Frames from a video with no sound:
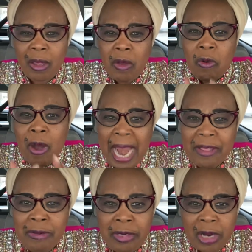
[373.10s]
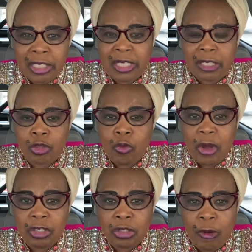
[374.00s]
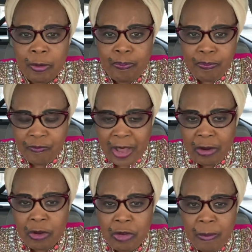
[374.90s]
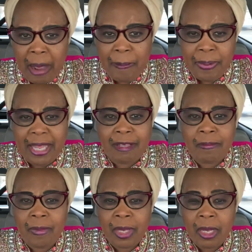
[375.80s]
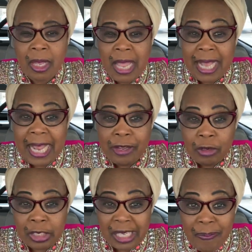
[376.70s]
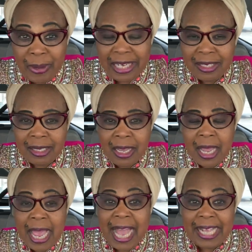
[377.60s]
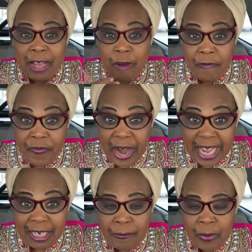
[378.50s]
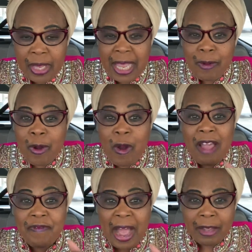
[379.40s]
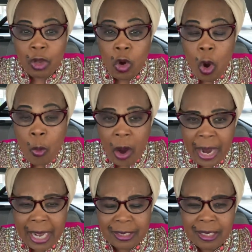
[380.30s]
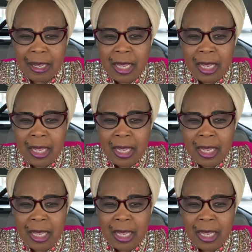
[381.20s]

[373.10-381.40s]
what are you nursing towards your fellow human being? Either your siblings, either your friend, whoever, your co-workers.